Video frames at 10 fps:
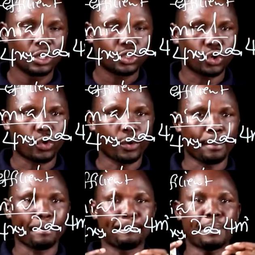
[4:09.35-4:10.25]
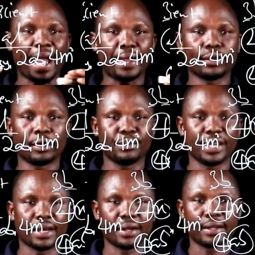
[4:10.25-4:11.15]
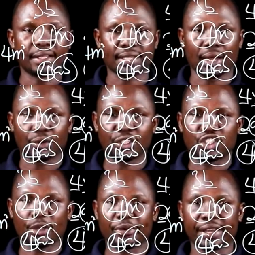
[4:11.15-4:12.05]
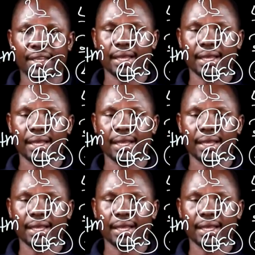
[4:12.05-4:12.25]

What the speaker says: So binomial is an algebraic